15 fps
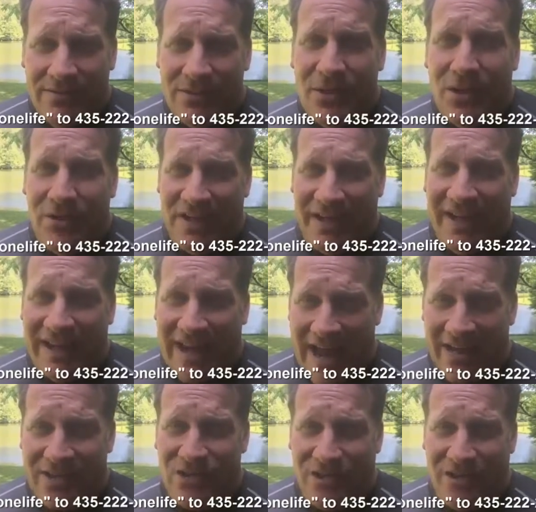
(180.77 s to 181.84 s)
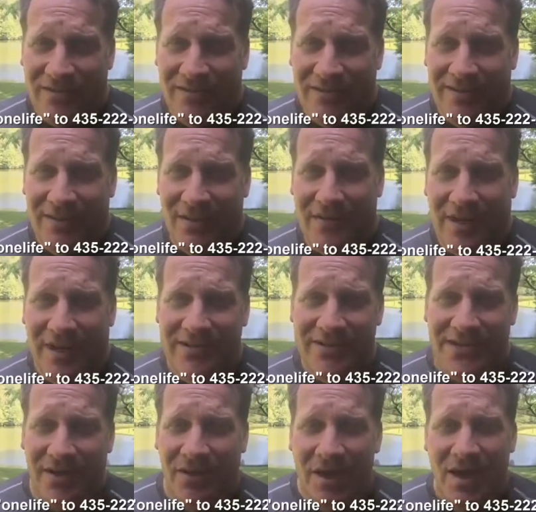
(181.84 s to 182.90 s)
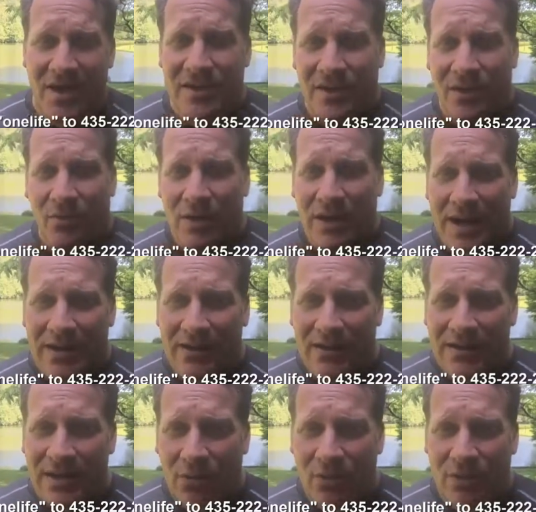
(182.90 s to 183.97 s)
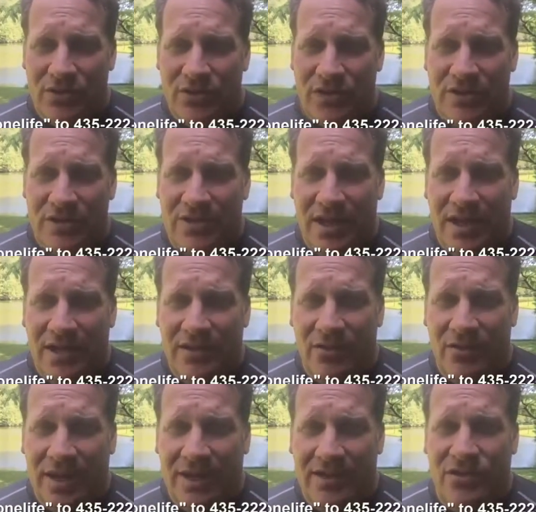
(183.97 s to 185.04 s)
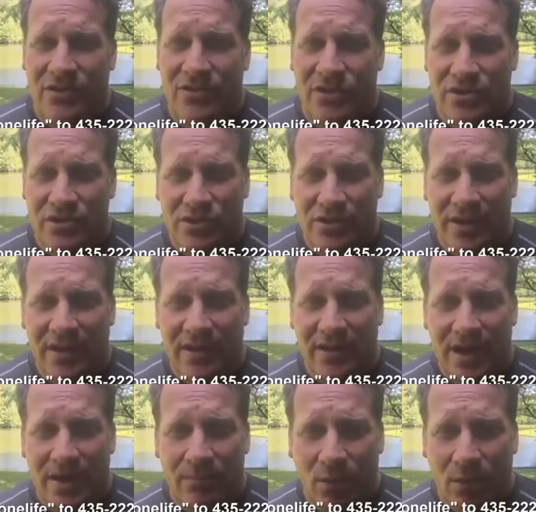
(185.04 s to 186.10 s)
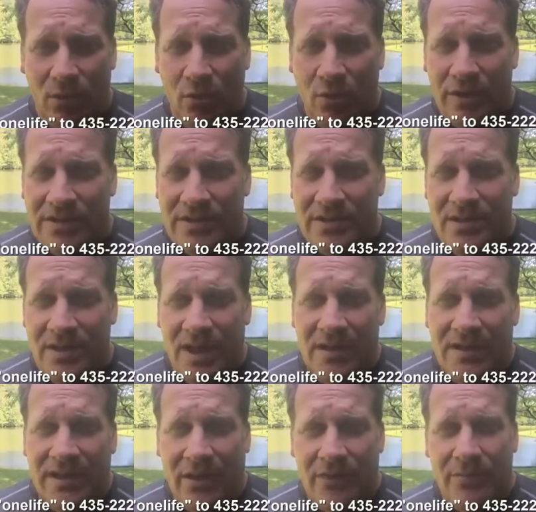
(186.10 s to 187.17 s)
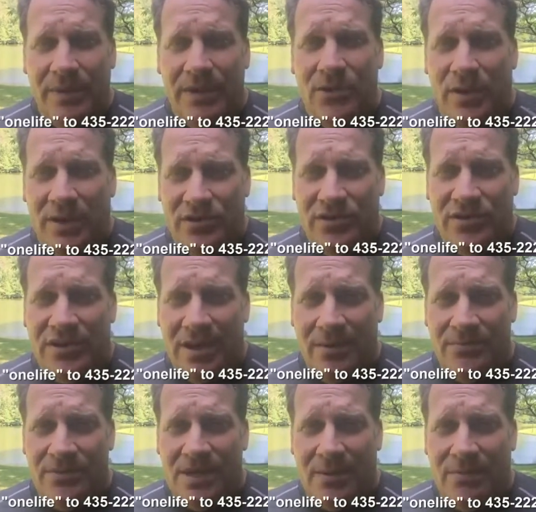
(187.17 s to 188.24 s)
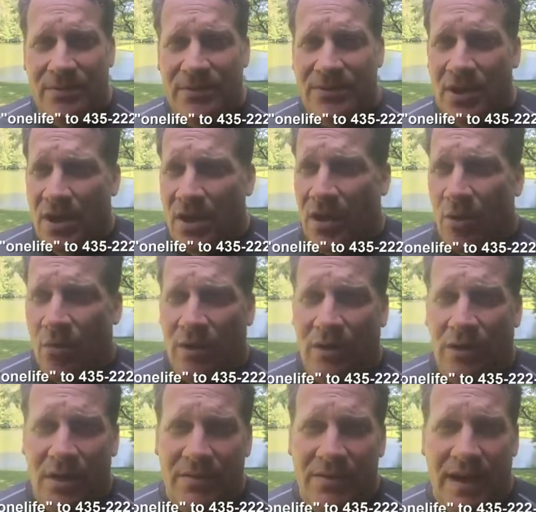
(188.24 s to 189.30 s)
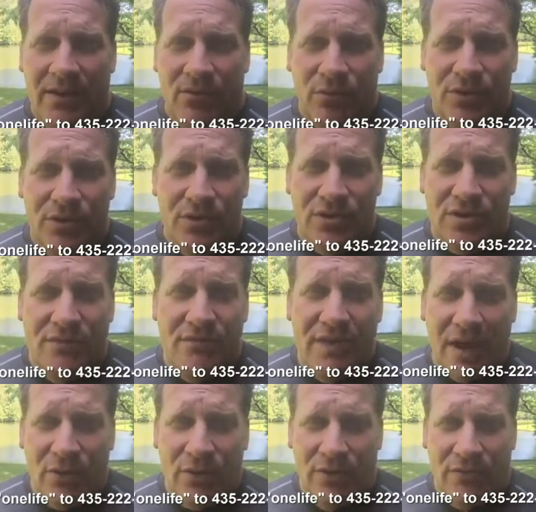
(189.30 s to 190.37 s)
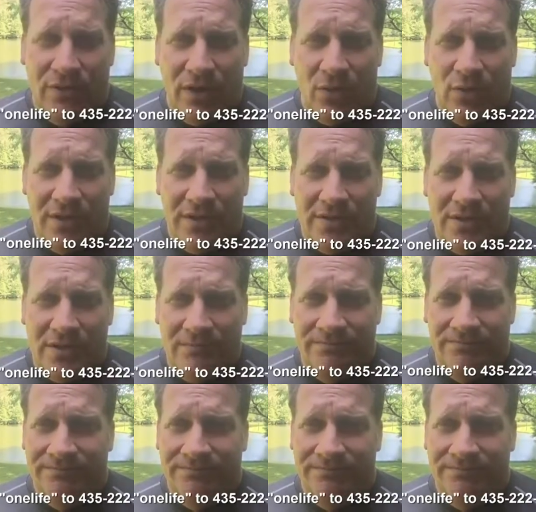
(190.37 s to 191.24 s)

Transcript: It's called inaction. Okay, so, when I look at what she's done, okay, so she's created a lot more coins. Now, the big question comes up is, oh, well, that reduced the value of our coins.